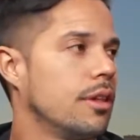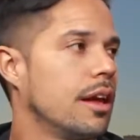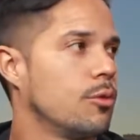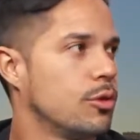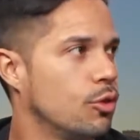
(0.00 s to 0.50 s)

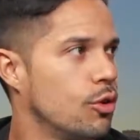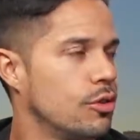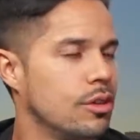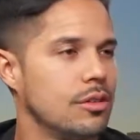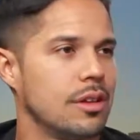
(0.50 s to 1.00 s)
like
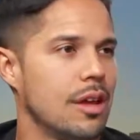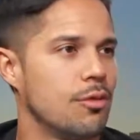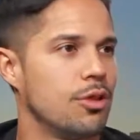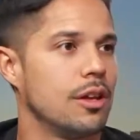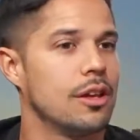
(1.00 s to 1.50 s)
resources and
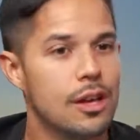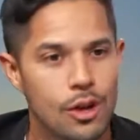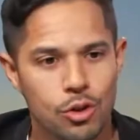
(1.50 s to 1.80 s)
everything,